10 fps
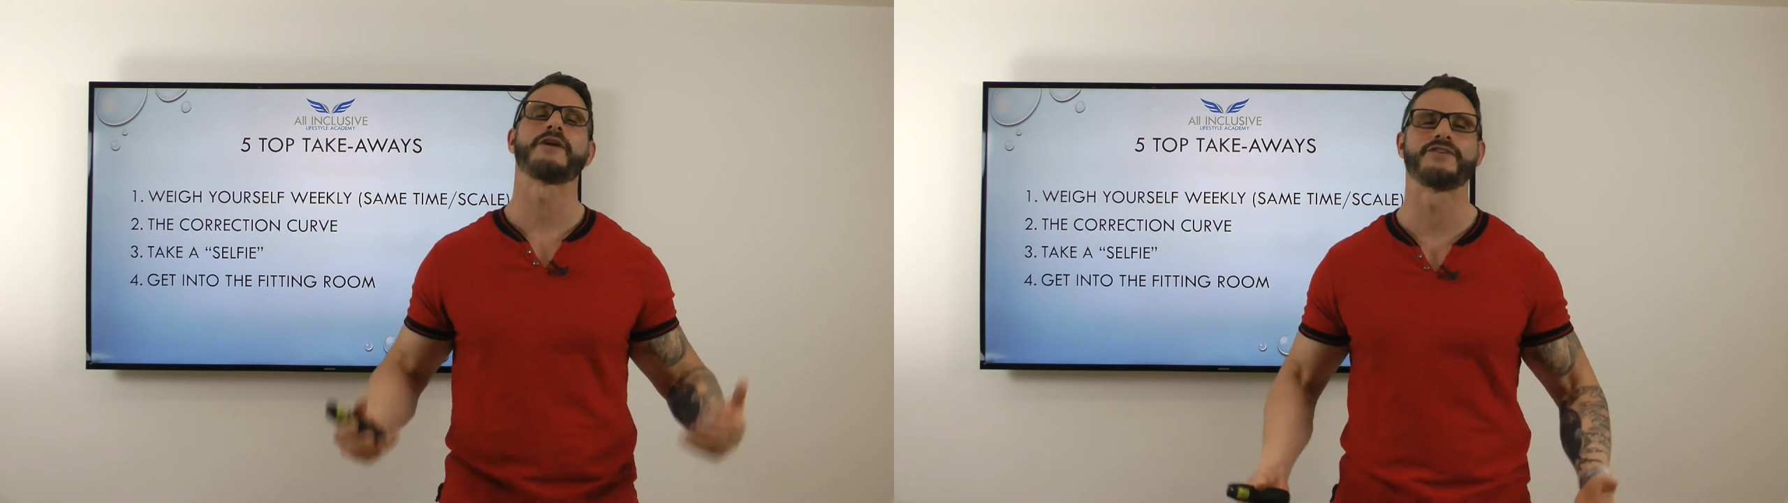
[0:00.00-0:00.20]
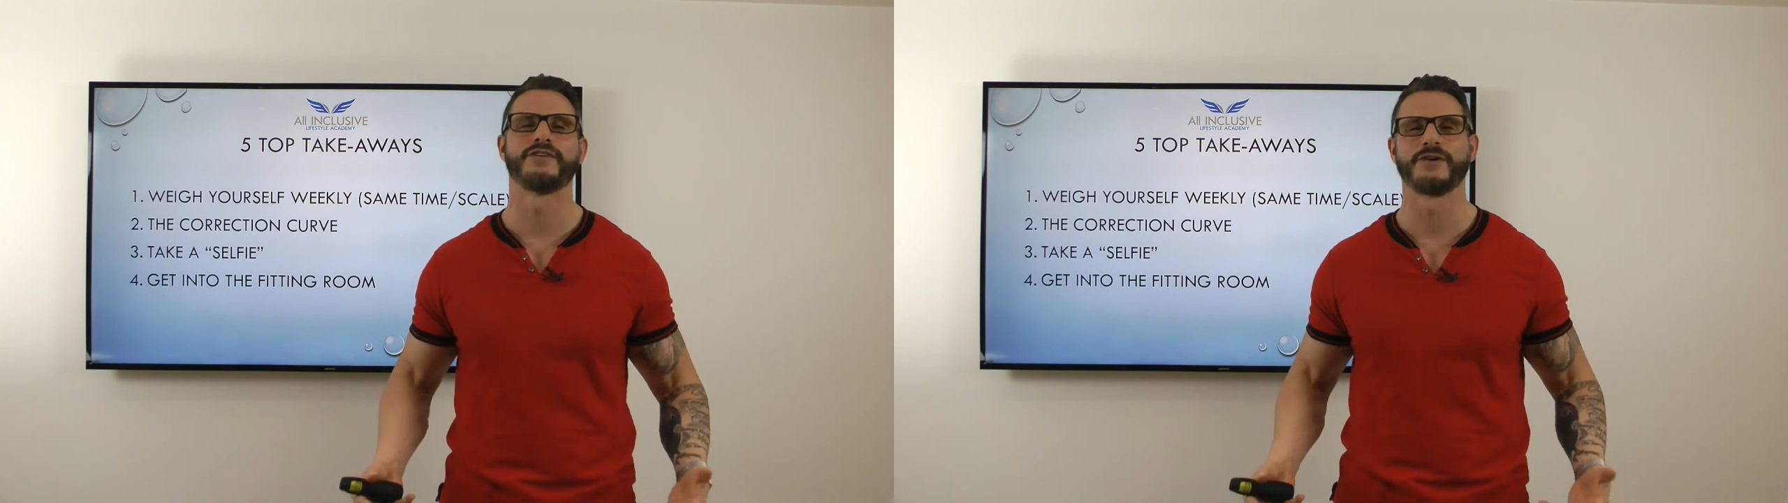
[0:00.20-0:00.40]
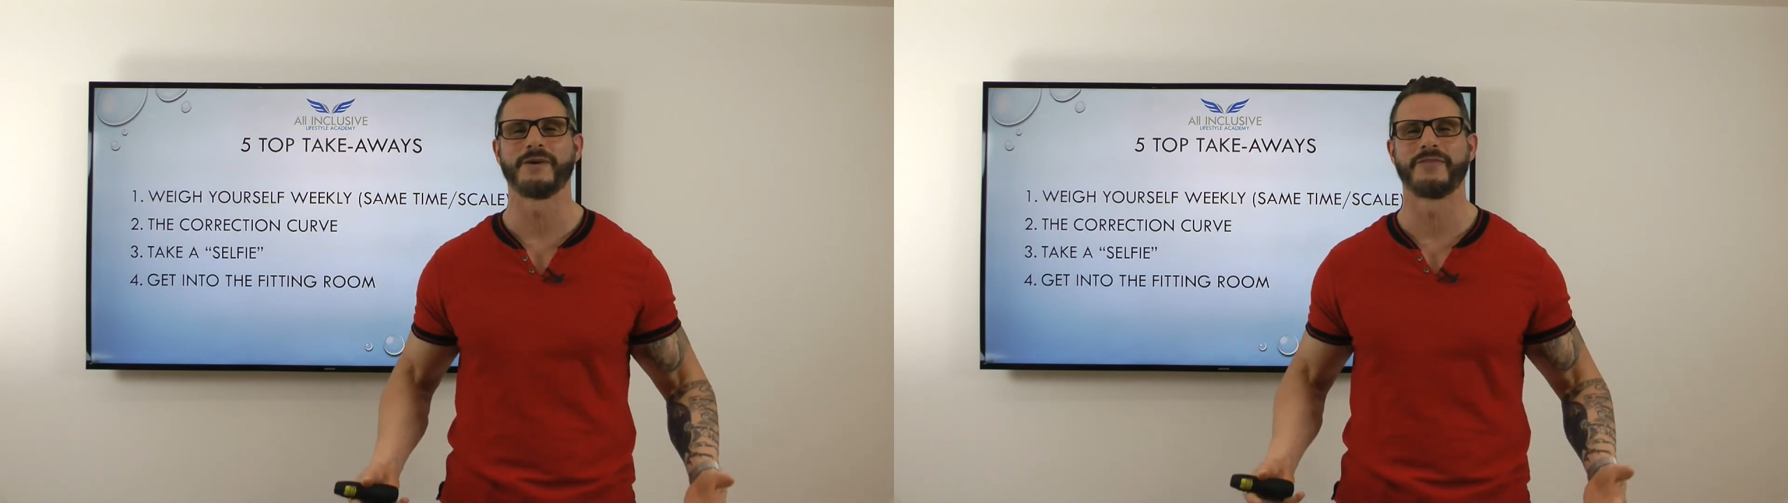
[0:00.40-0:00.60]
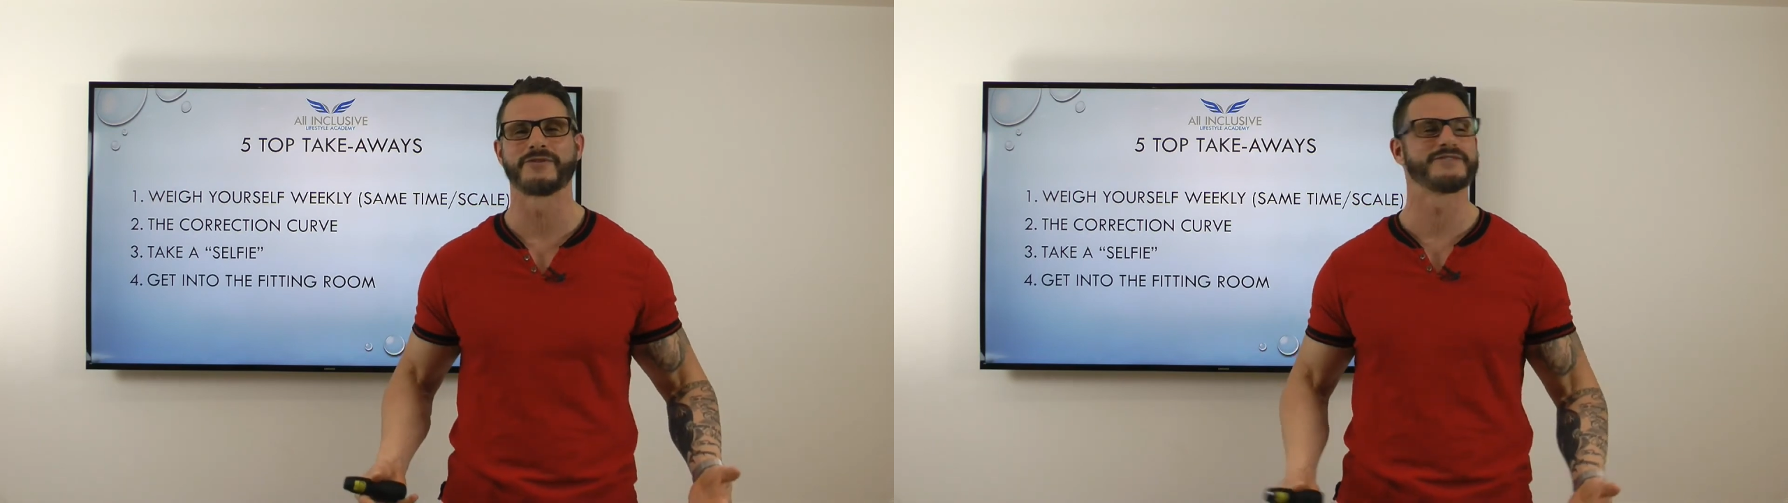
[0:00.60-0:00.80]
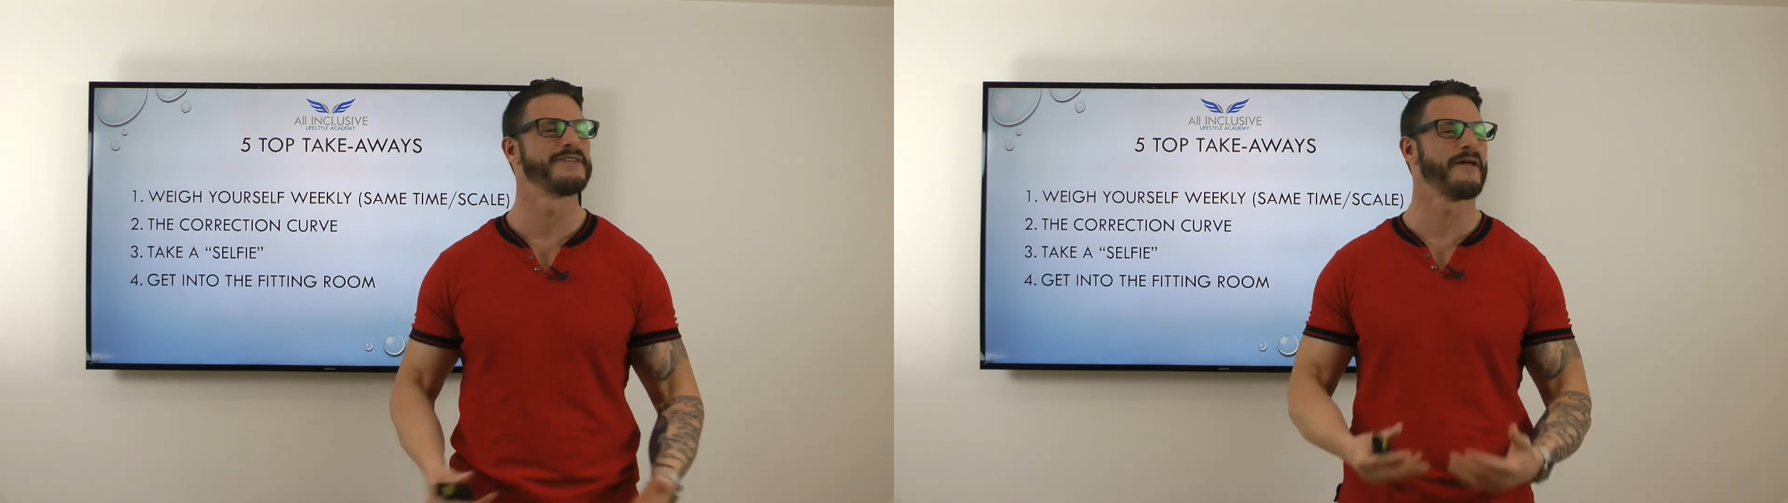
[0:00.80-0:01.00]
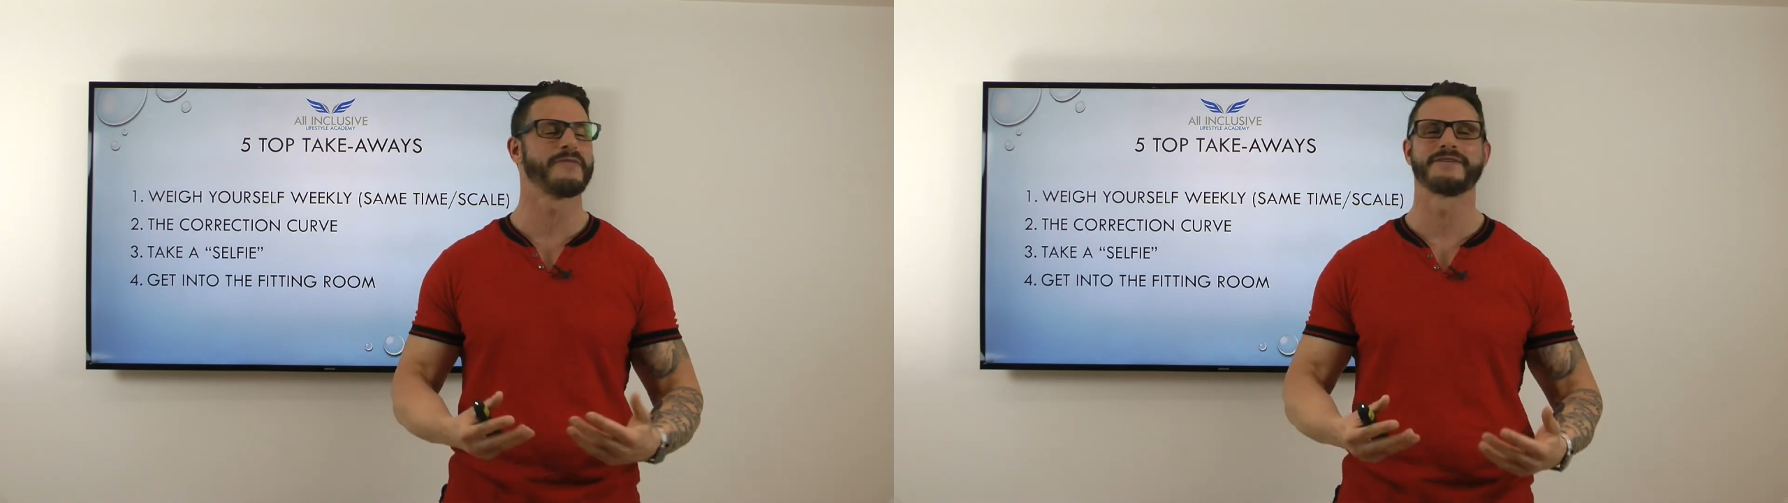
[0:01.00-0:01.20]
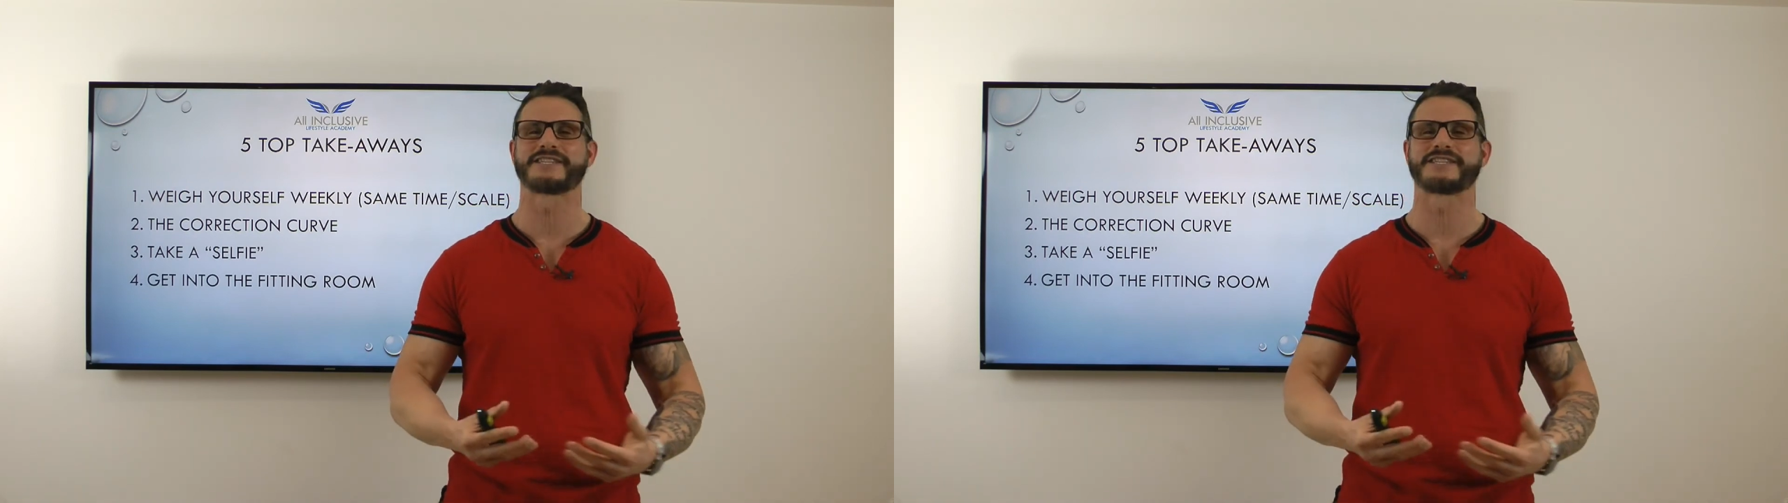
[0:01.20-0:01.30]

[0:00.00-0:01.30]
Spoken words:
they do, and there's nothing